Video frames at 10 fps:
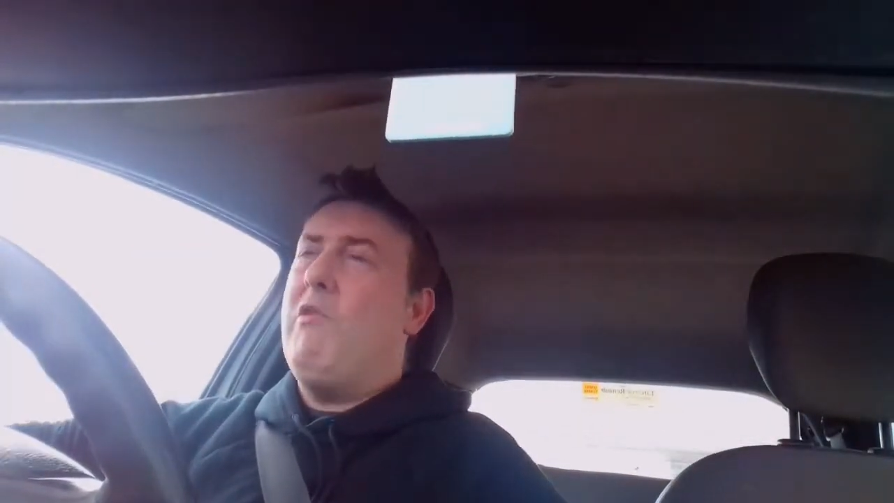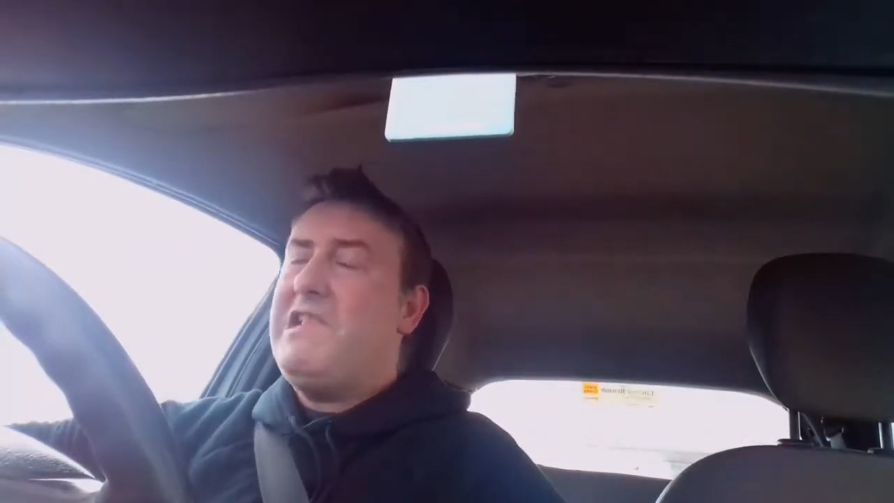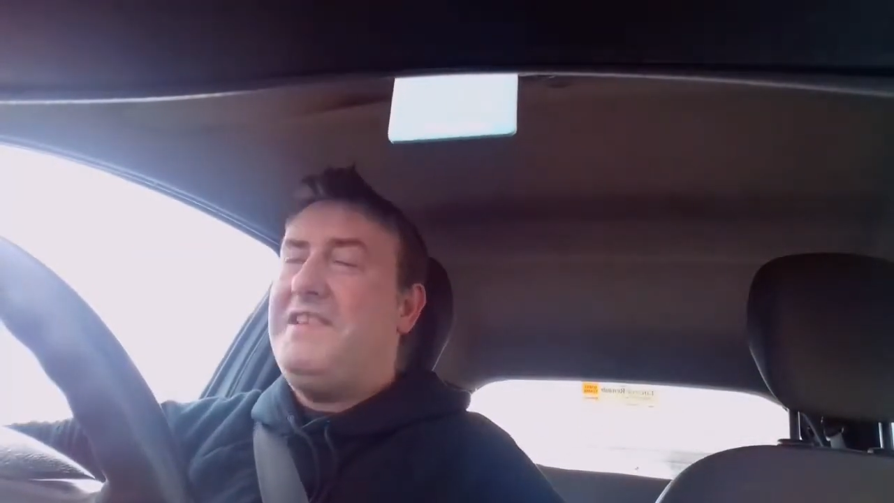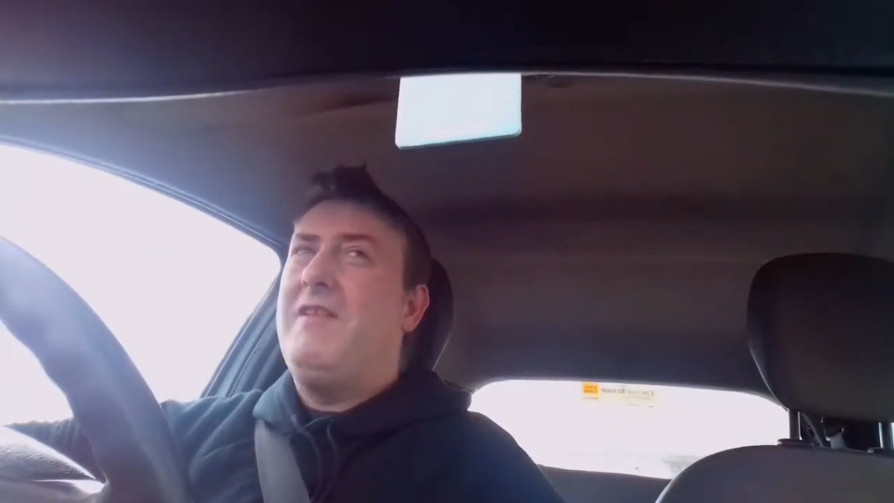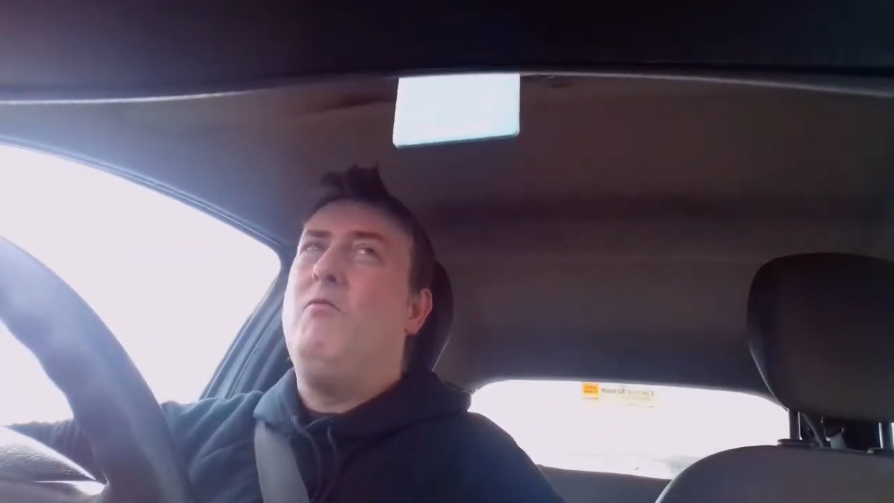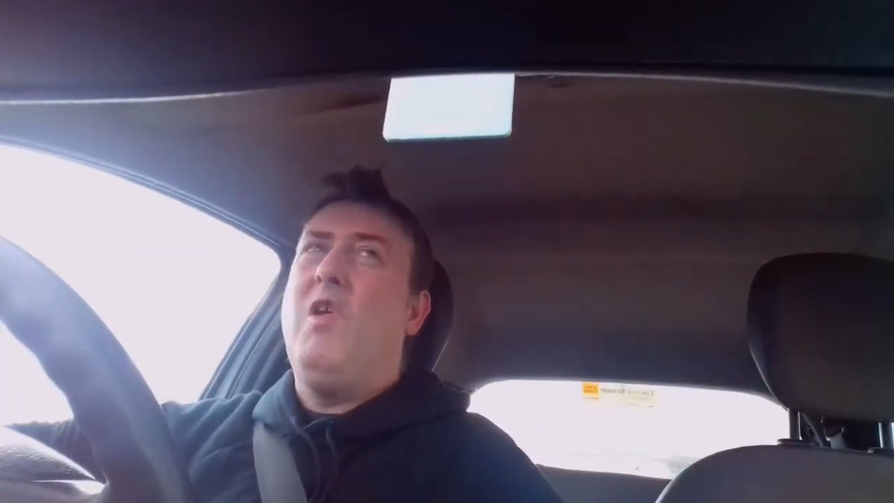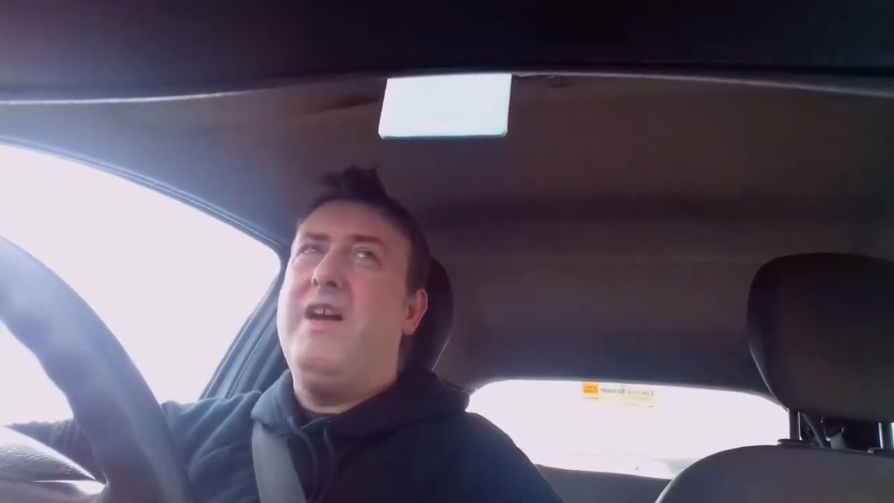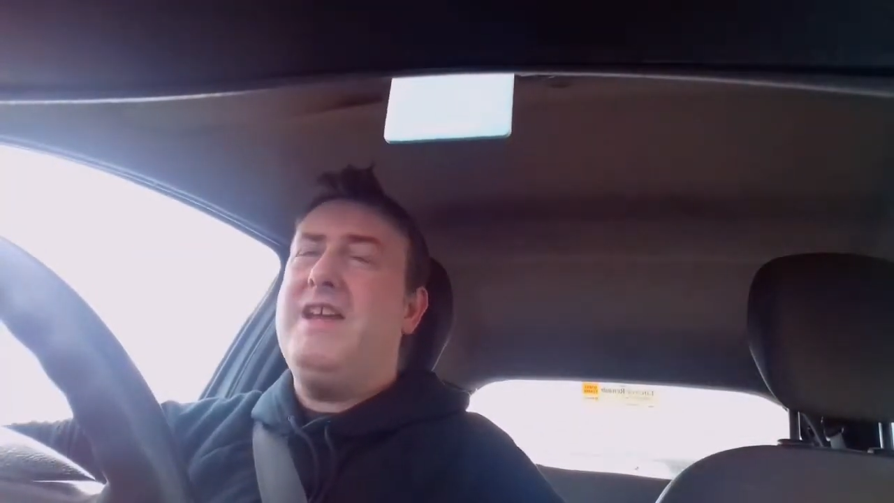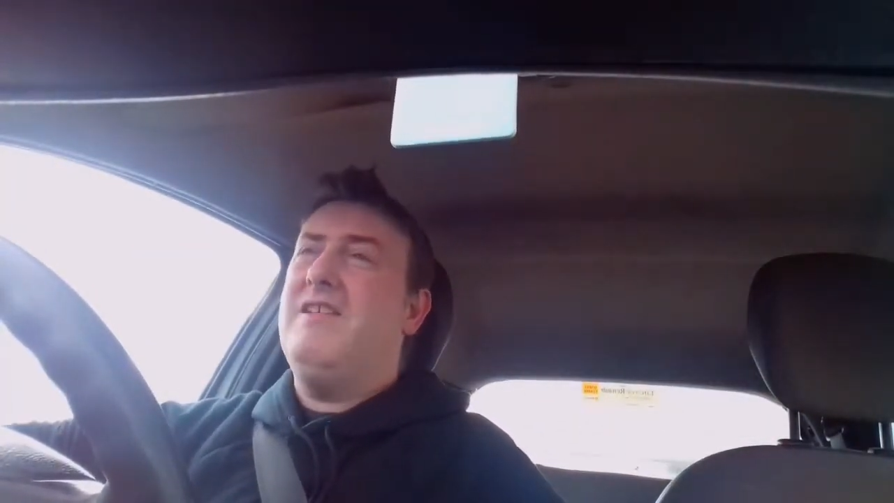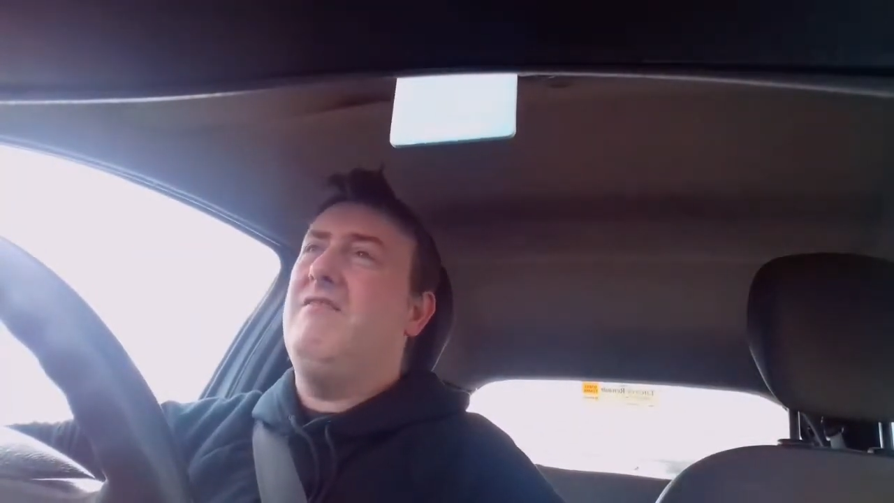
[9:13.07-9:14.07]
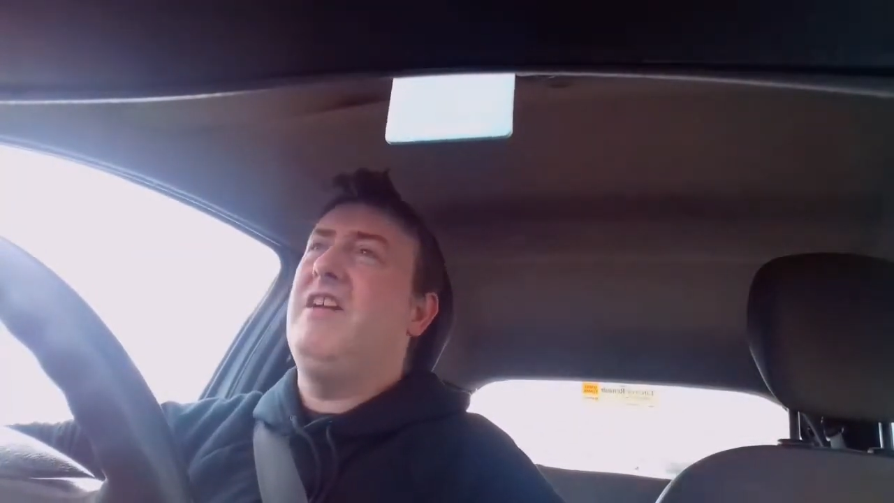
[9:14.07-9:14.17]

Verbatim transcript: washed in white,